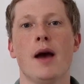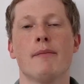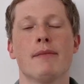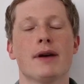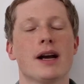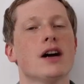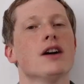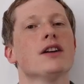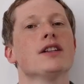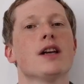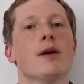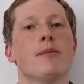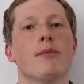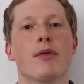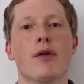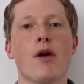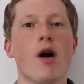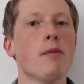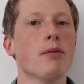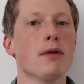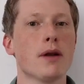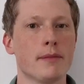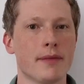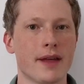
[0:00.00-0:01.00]
because a
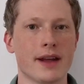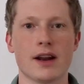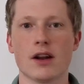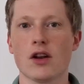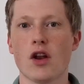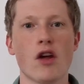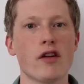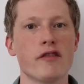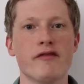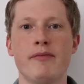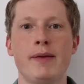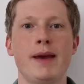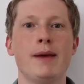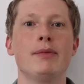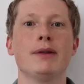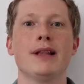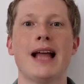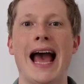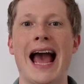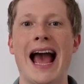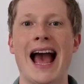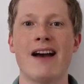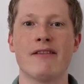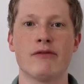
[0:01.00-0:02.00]
problem that a lot of people
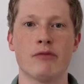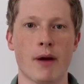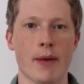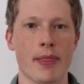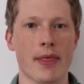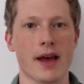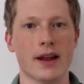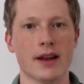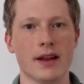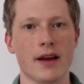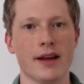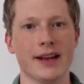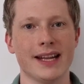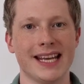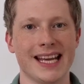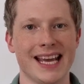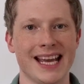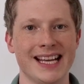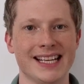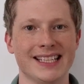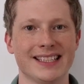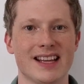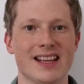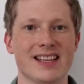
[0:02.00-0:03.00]
have when they're learning
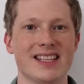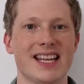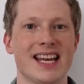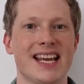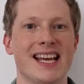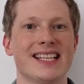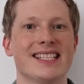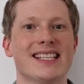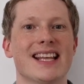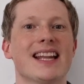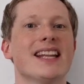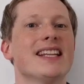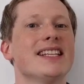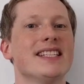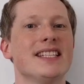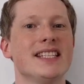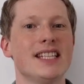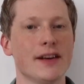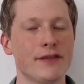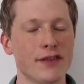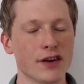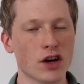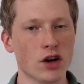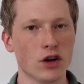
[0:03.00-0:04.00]
English is that it's
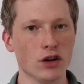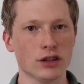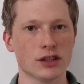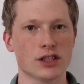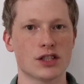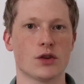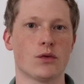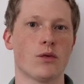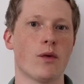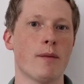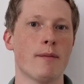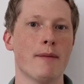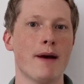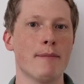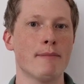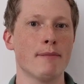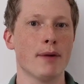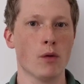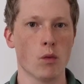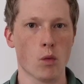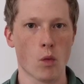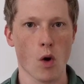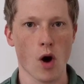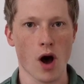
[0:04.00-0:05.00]
difficult to
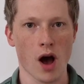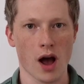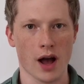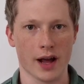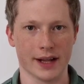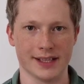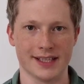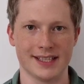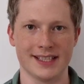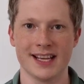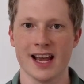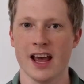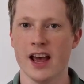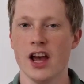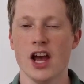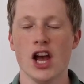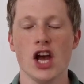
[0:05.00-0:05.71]
remember words.